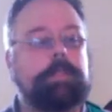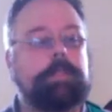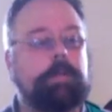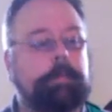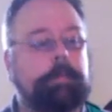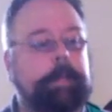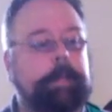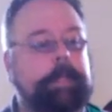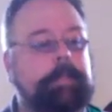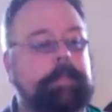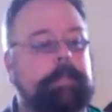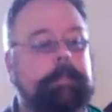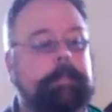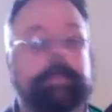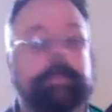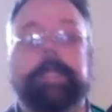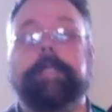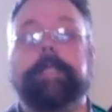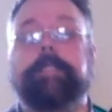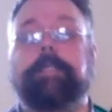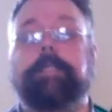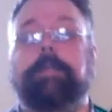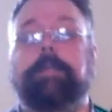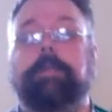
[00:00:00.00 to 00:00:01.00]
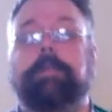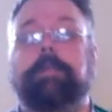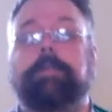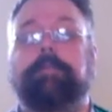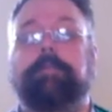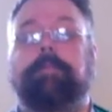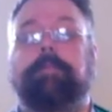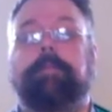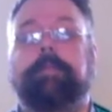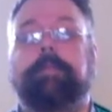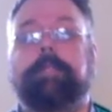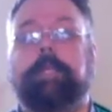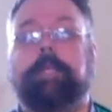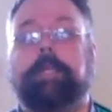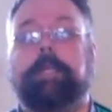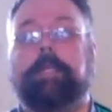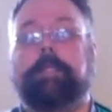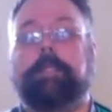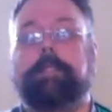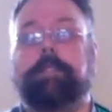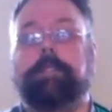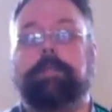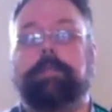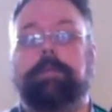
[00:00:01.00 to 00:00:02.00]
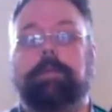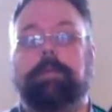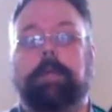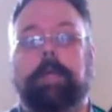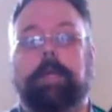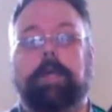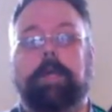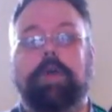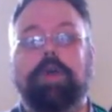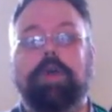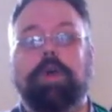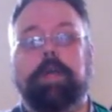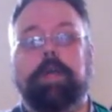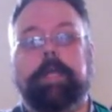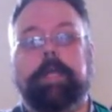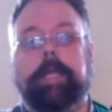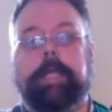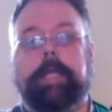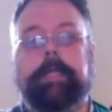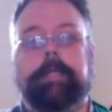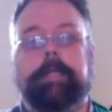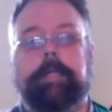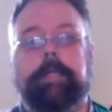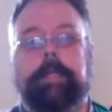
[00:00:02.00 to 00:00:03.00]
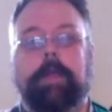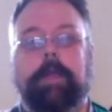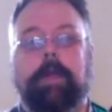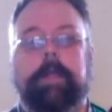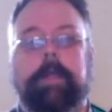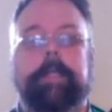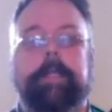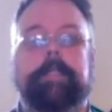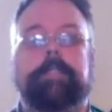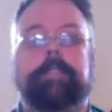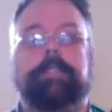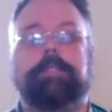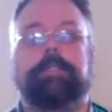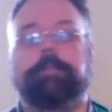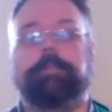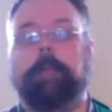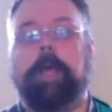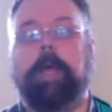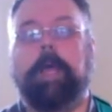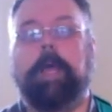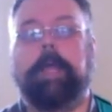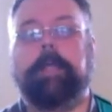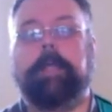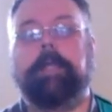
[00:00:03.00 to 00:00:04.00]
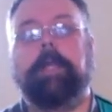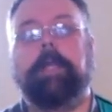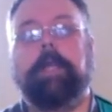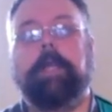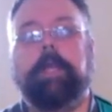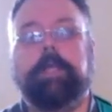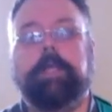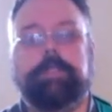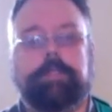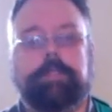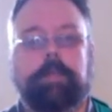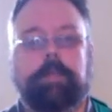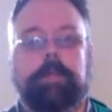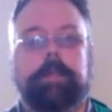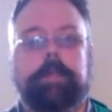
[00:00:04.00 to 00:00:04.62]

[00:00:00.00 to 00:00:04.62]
makes them easier to hook into the audience's mind, so that